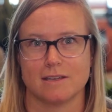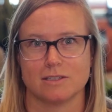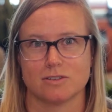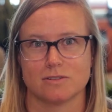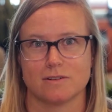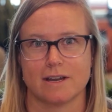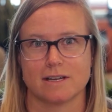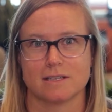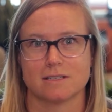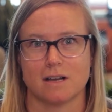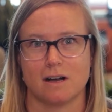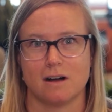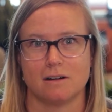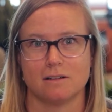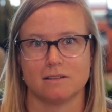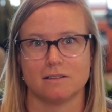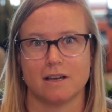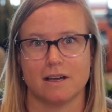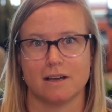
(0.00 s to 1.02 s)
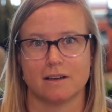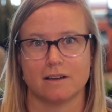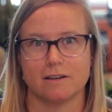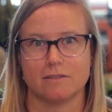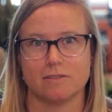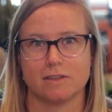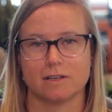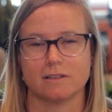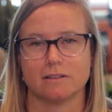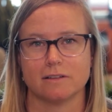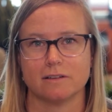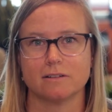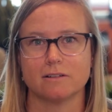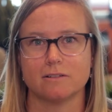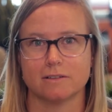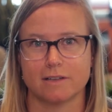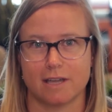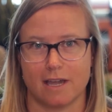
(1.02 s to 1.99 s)
that directs all of the
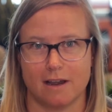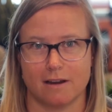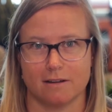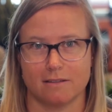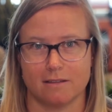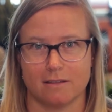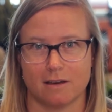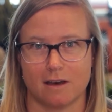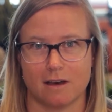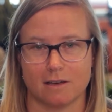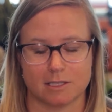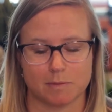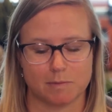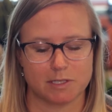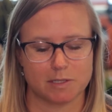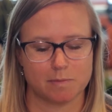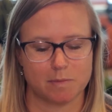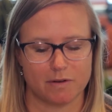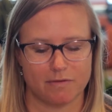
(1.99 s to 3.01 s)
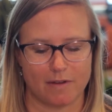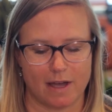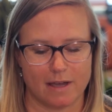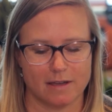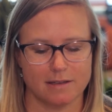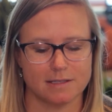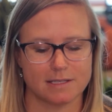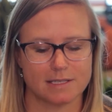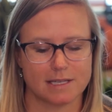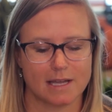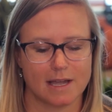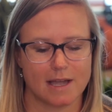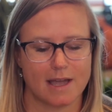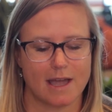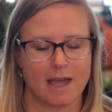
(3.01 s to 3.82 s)
clinical care that the hospice provides.